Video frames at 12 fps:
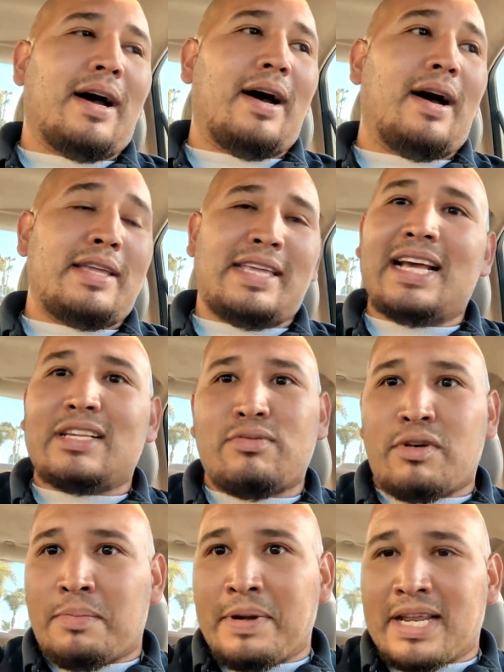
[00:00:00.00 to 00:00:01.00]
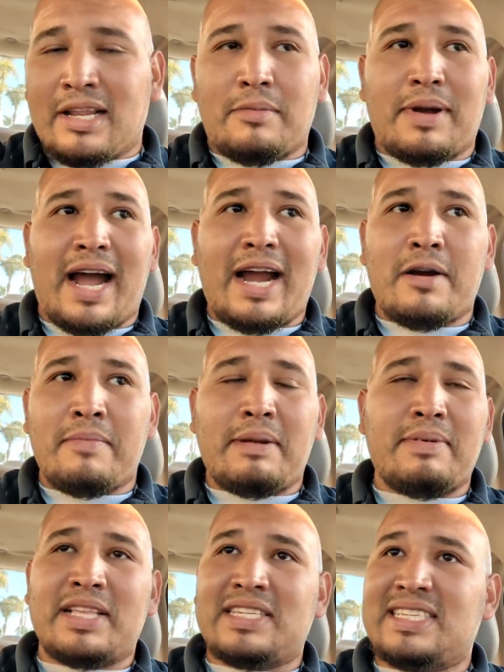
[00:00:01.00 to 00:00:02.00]
Uh, yes, we are picking a little bit higher,
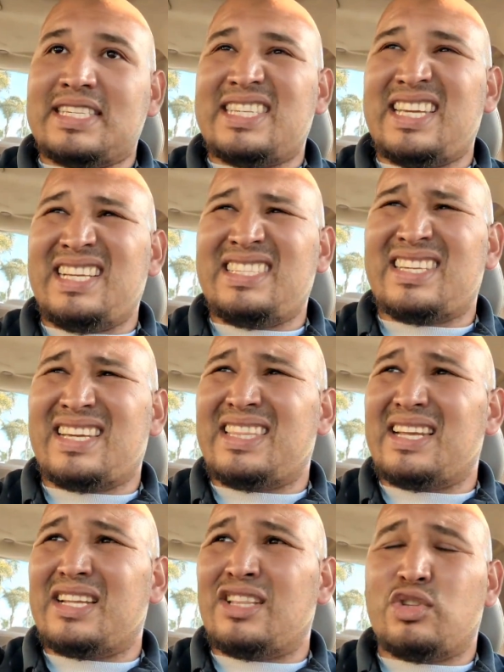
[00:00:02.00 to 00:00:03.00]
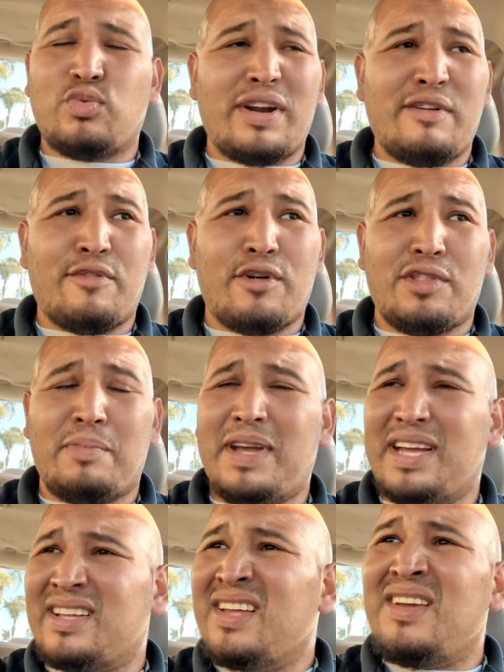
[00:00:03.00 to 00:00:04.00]
maybe in the 16s, I think in the 24th
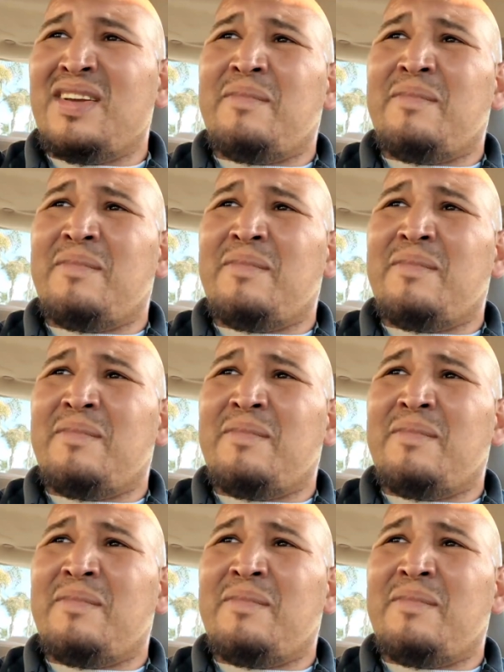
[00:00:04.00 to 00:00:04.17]
pick.